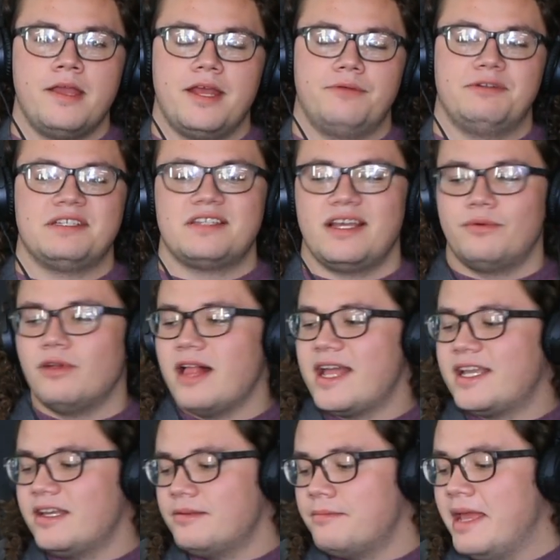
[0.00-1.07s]
And we say, well, I
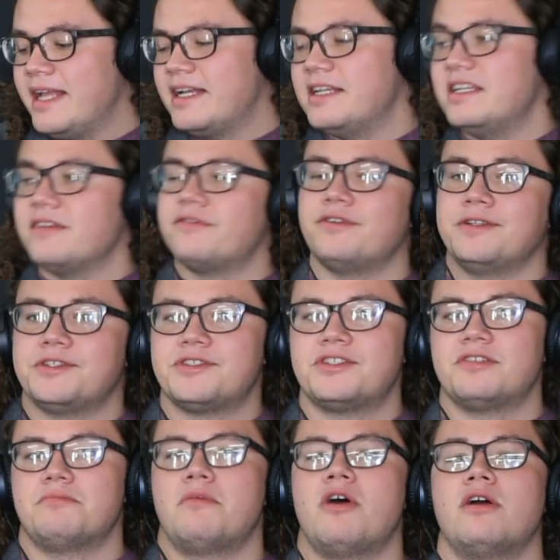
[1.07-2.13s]
can make a difference
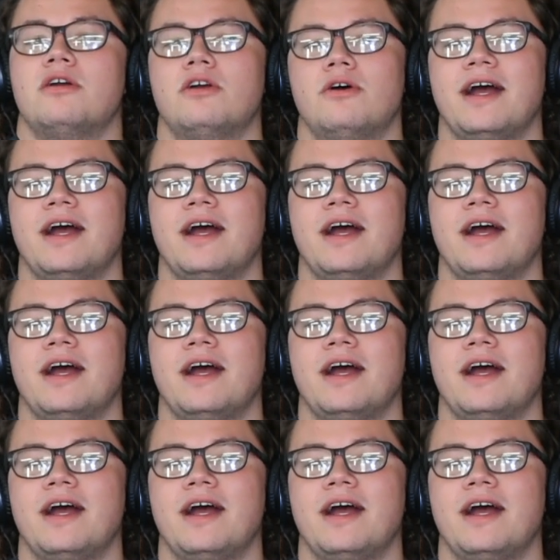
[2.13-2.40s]
tomorrow.